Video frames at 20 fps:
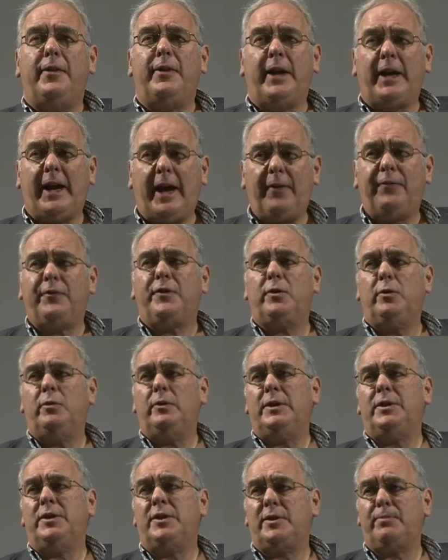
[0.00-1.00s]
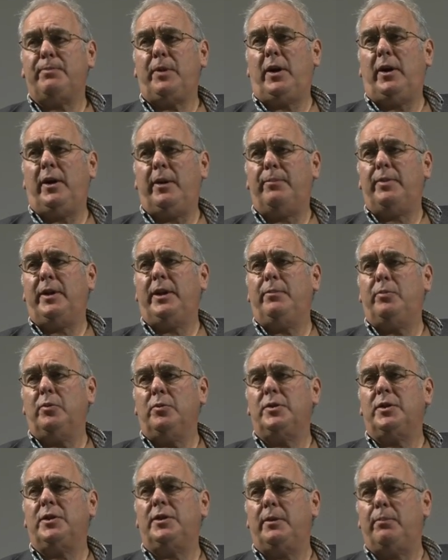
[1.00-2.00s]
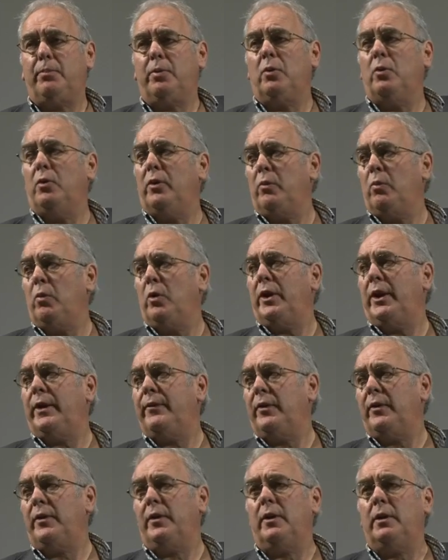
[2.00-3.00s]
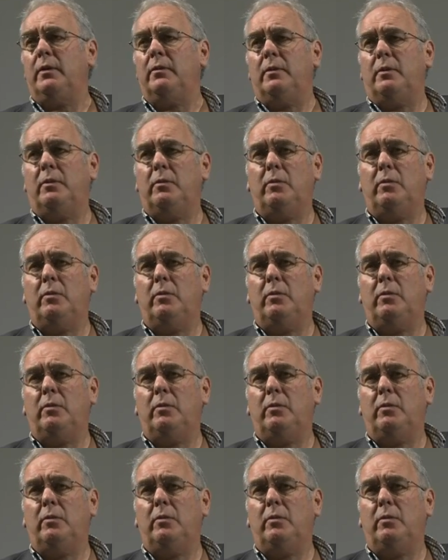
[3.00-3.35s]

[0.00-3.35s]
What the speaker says: they have to inspire people to deploy whatever the